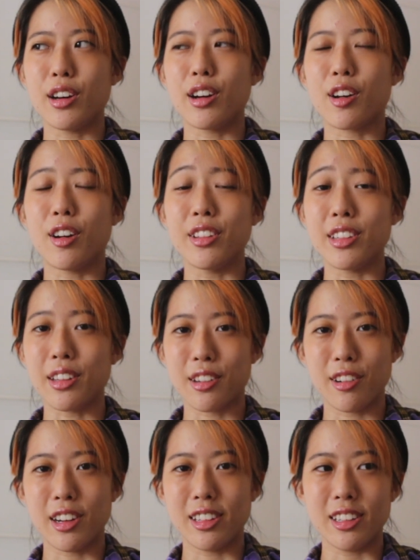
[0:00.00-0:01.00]
content
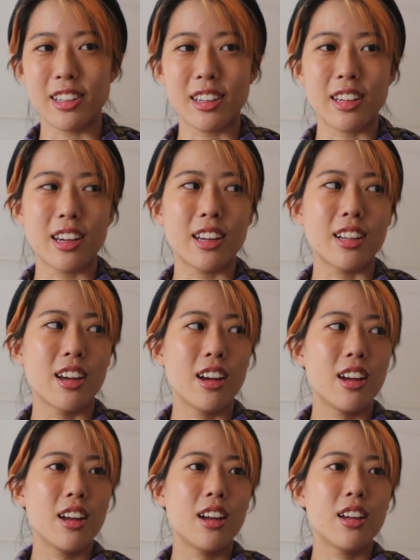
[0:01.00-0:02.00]
creating and
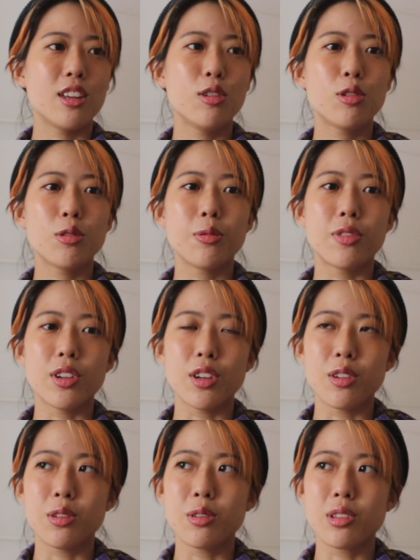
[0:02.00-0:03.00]
YouTube
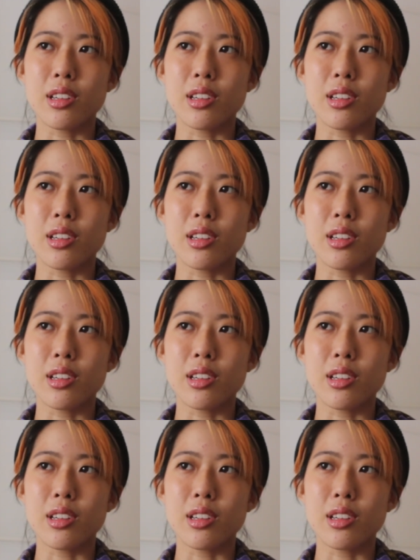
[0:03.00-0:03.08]
videos.